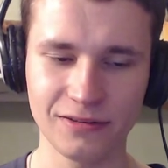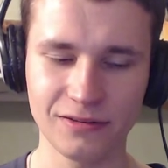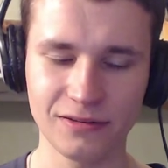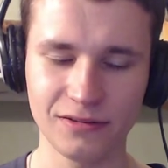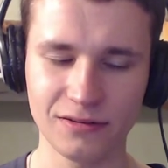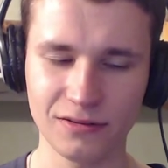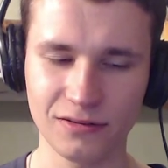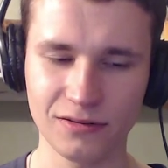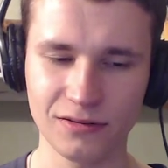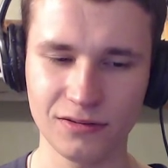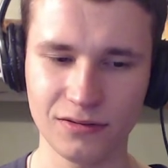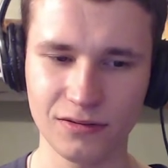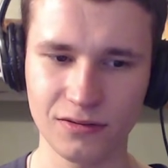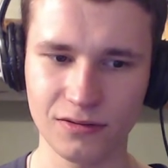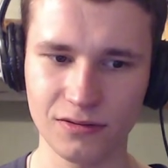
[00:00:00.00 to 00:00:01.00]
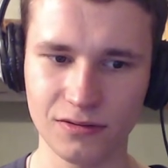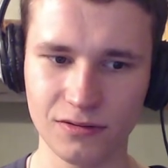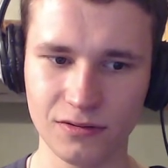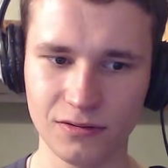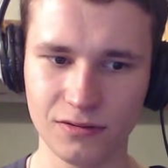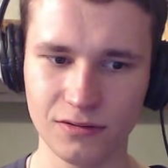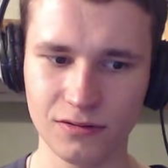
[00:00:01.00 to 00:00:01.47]

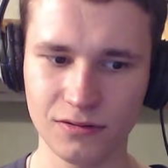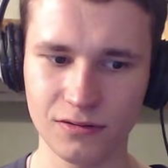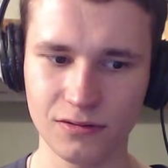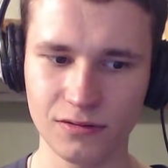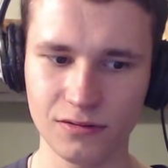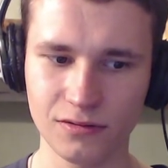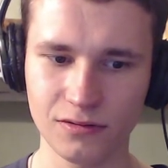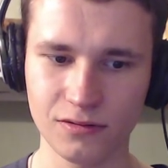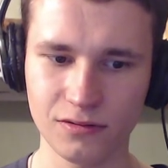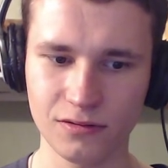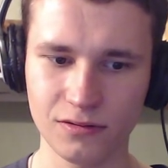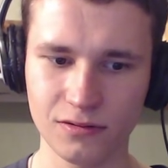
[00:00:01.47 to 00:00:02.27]
(no one is talking)